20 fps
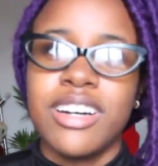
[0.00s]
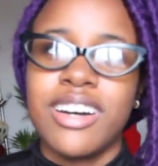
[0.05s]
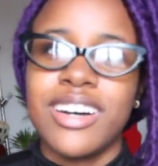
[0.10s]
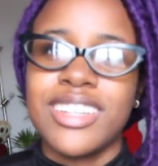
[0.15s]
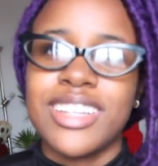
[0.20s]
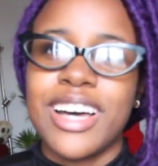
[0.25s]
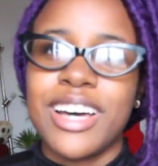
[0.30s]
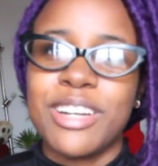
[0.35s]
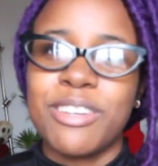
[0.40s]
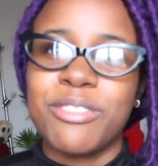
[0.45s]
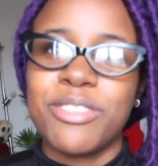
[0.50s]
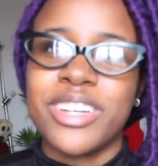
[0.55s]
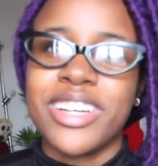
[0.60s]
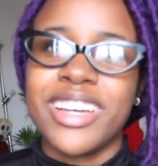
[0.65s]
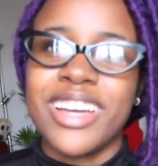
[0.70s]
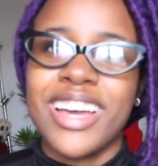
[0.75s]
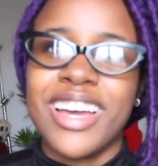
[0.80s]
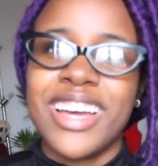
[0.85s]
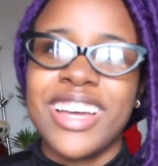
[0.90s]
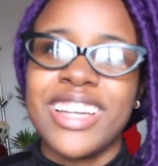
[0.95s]
a lot of
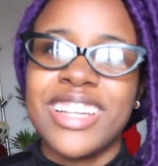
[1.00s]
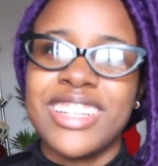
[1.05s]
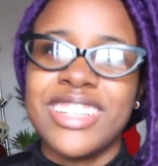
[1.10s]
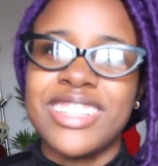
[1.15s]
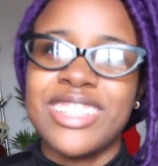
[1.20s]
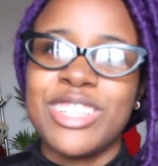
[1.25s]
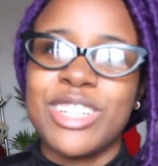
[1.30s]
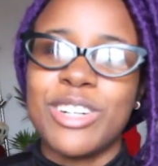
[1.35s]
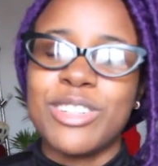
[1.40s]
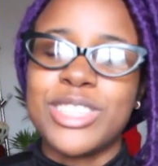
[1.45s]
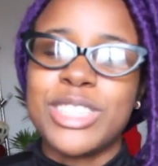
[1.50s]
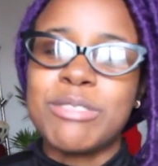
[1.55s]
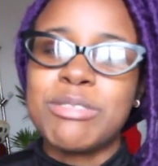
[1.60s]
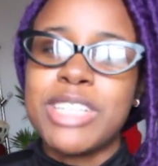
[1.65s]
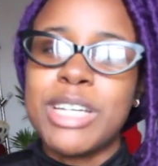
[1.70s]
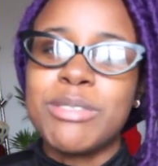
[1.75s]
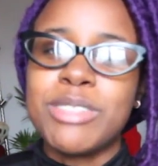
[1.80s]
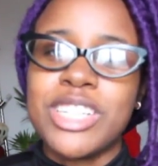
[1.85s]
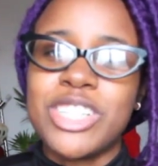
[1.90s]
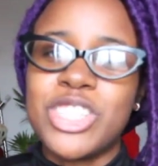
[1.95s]
it, and you know
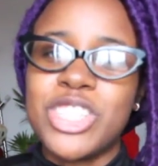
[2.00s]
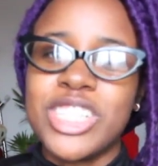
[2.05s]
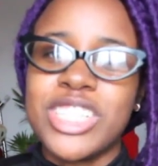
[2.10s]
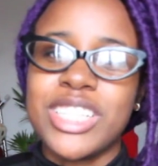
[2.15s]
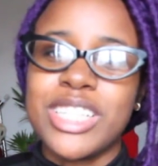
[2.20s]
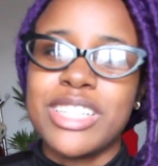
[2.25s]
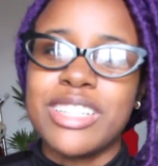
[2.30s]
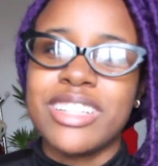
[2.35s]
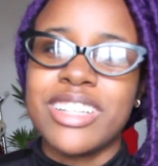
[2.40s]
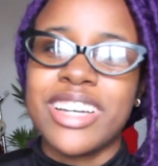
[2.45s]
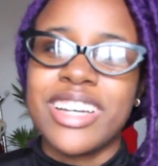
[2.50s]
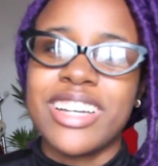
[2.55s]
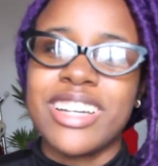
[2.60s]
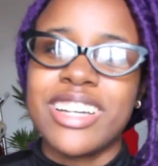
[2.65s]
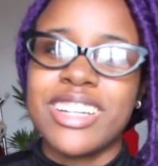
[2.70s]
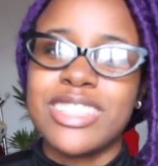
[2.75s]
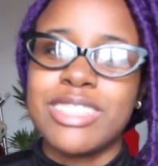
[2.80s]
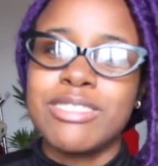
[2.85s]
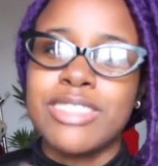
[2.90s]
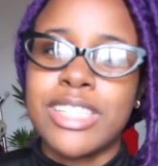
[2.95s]
sometimes I cheat
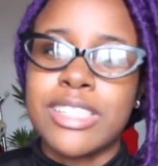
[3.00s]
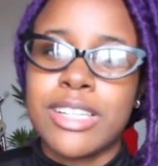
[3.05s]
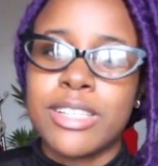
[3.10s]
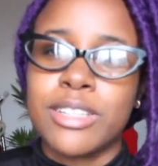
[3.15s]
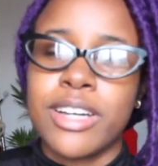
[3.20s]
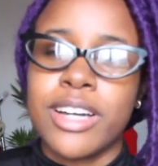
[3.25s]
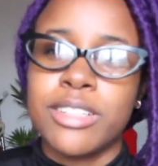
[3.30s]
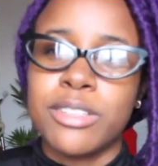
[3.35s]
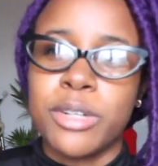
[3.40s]
like sometimes I,